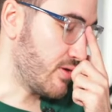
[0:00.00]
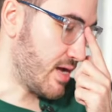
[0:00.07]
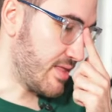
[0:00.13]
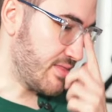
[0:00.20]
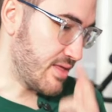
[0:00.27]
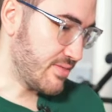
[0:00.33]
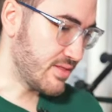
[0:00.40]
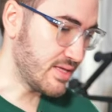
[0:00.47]
and
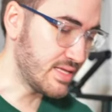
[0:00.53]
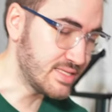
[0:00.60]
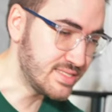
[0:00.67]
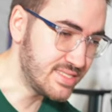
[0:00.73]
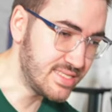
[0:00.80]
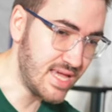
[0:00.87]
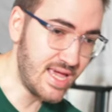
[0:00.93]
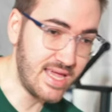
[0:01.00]
then the
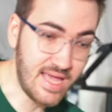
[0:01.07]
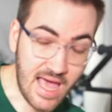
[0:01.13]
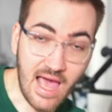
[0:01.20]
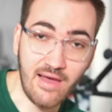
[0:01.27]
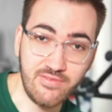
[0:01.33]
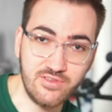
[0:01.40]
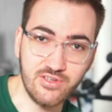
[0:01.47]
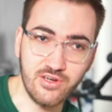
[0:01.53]
day
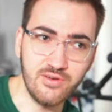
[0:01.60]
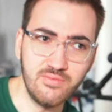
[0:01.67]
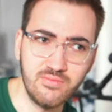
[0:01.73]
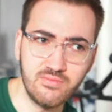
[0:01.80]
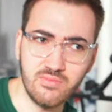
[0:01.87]
after,